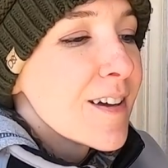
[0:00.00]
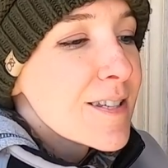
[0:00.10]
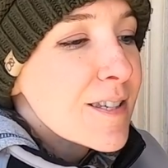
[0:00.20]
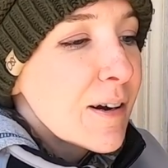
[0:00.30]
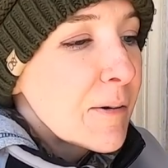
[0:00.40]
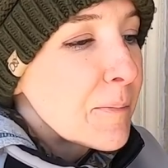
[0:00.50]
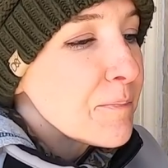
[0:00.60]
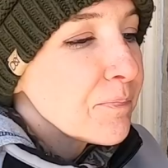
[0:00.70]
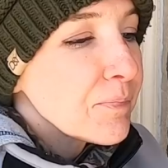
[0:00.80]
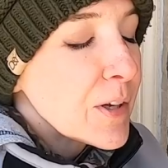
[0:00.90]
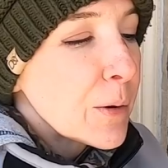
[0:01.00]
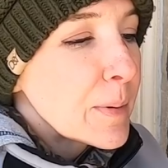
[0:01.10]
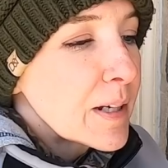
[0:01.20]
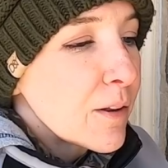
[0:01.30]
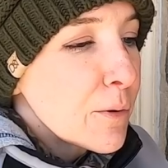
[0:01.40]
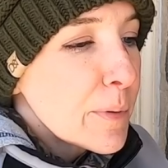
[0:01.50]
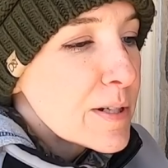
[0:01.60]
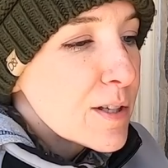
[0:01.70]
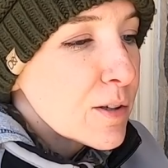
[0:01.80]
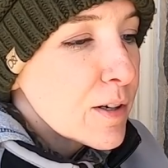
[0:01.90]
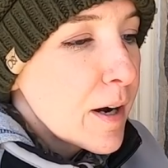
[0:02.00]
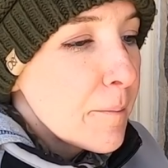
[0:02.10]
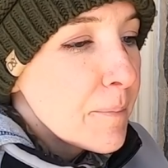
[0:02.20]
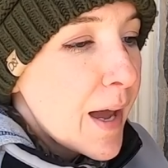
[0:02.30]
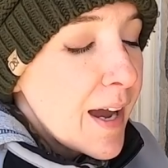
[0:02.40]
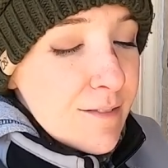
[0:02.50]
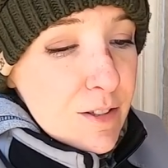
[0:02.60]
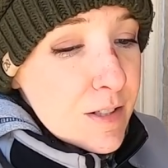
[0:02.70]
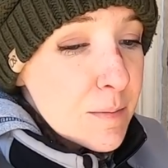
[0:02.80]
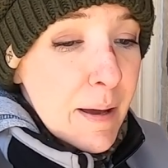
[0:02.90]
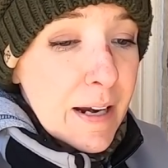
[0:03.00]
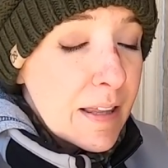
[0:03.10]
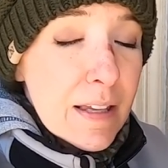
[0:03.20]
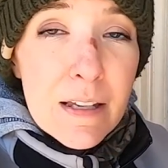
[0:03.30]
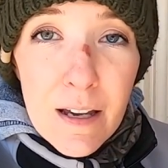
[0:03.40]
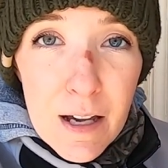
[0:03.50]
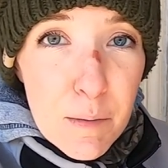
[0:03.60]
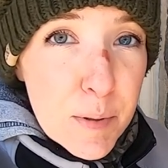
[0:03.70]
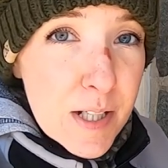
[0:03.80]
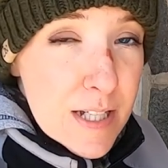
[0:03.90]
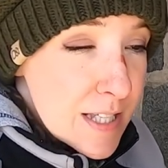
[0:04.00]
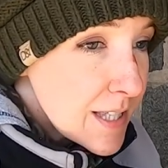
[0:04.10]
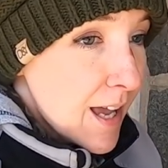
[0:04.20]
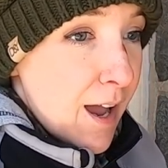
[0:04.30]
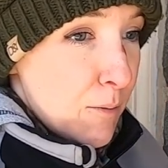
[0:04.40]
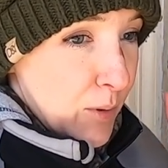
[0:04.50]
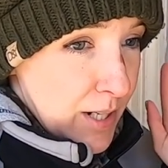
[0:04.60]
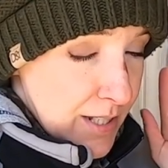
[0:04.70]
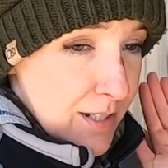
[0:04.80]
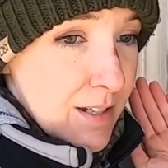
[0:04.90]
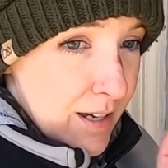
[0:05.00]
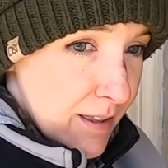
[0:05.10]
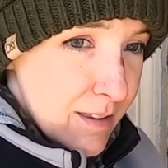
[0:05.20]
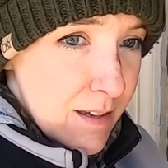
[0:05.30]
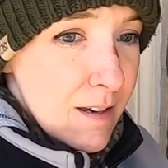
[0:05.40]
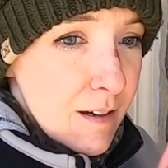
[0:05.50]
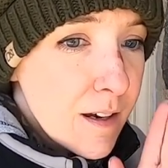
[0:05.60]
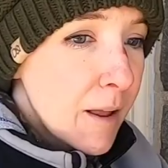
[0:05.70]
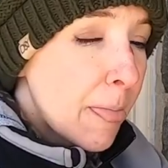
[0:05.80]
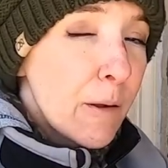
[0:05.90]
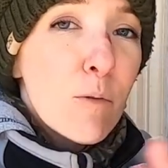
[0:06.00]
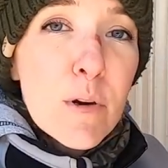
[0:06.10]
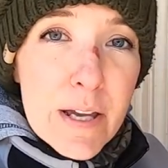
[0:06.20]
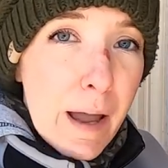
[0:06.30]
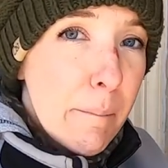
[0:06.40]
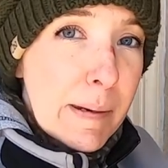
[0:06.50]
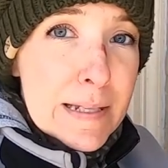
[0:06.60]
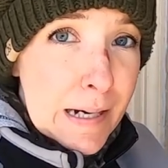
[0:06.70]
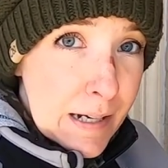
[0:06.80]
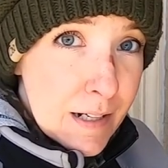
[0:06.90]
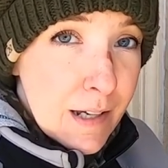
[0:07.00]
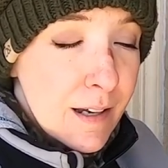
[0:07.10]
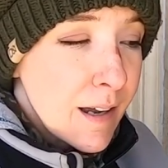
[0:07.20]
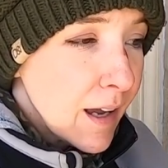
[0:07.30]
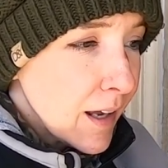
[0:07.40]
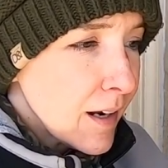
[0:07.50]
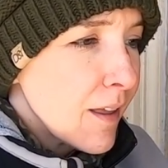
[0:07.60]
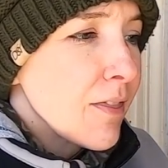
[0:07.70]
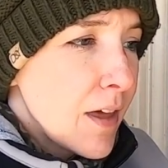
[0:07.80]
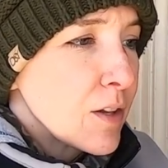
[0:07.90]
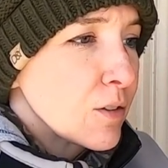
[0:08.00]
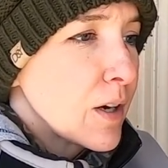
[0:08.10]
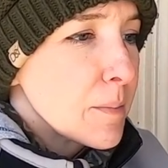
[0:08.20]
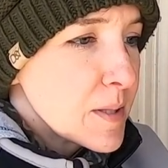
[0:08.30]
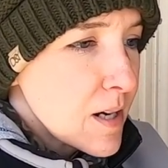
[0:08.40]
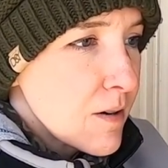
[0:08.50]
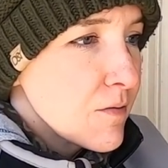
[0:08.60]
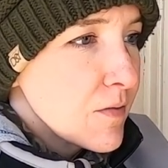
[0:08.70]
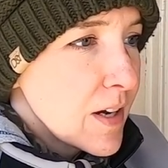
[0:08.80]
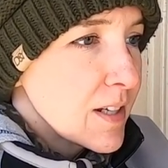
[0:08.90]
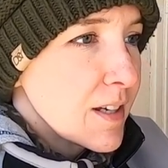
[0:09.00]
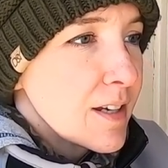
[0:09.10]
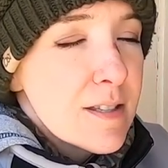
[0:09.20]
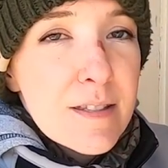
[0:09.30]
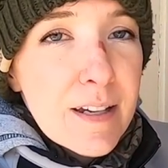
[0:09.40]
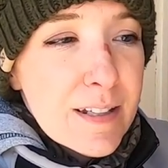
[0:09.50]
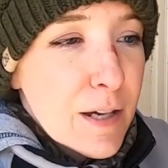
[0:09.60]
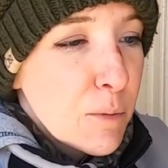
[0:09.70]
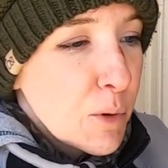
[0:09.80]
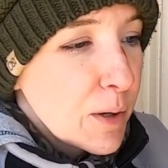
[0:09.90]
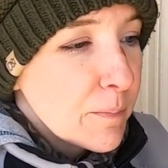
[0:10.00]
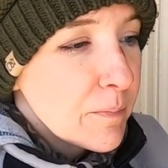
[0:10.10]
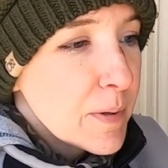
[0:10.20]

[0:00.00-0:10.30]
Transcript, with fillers: So he'll be another one to look up. I haven't looked up anything yet because I wanted to get the recap done and then look up stuff and get inside and get warm.